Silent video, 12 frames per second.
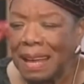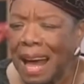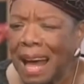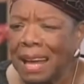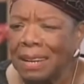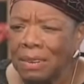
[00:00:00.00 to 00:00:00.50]

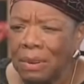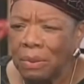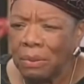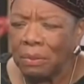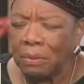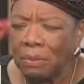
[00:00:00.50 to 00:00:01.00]
I
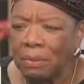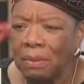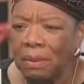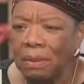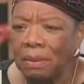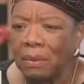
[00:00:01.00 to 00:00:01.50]
know
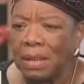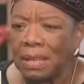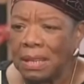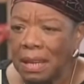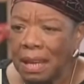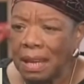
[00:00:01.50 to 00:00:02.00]
what the
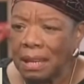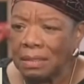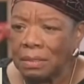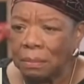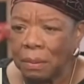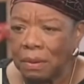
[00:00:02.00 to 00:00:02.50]

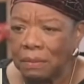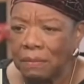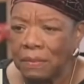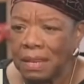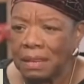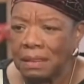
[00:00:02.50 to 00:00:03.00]
caged bird
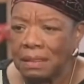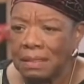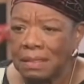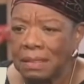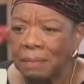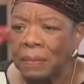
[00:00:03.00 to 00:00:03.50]

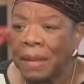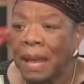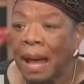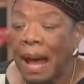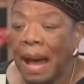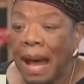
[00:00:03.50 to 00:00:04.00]
feels.
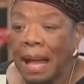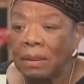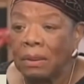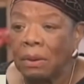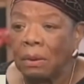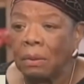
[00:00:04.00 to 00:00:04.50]
I
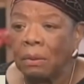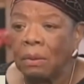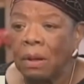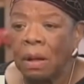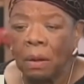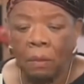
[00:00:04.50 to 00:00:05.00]
know
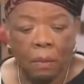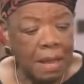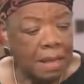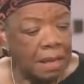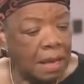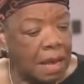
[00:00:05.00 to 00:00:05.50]
why
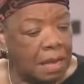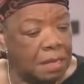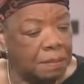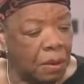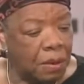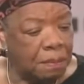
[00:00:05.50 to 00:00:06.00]
the caged
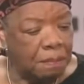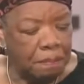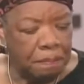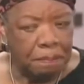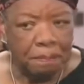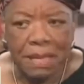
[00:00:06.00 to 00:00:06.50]
bird
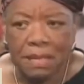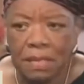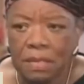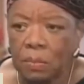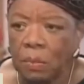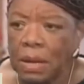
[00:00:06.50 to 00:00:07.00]
beats
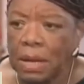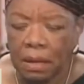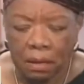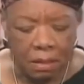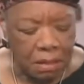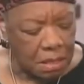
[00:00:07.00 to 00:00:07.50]
its
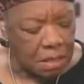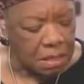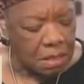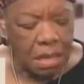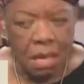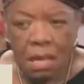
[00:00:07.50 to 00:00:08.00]
wing till
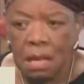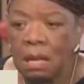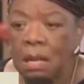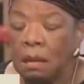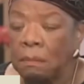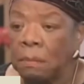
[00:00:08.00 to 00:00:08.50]
its
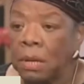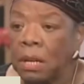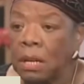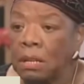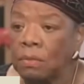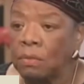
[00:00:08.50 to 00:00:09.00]

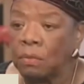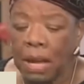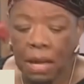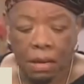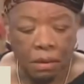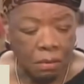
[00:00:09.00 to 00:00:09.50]
blood is
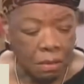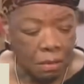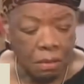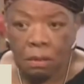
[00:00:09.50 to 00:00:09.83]
red on the